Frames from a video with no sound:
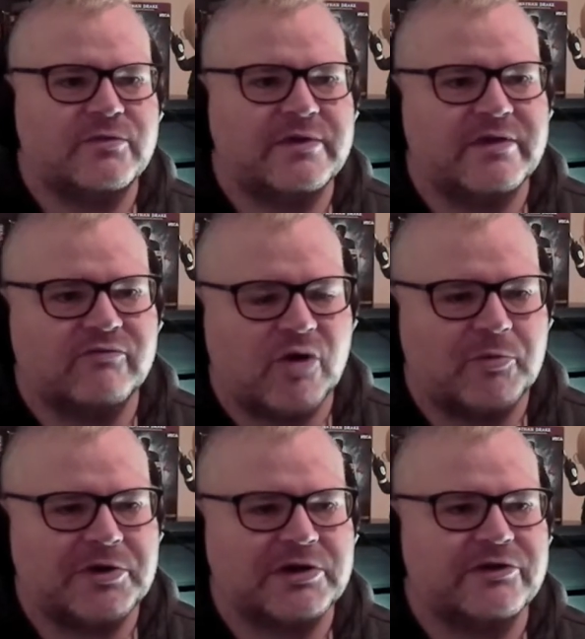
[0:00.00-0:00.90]
with the
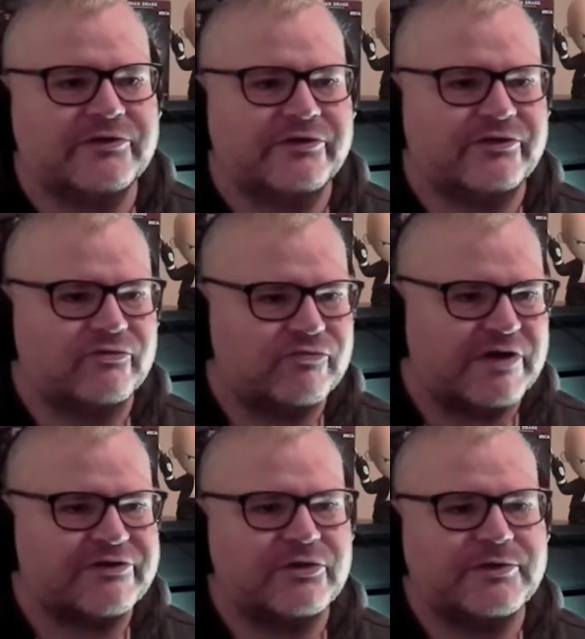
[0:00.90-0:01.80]
Romulans and some
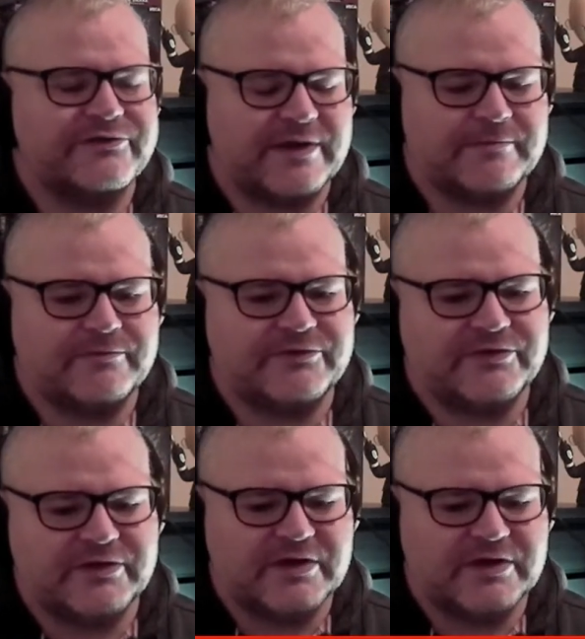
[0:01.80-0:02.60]
rescue attempt,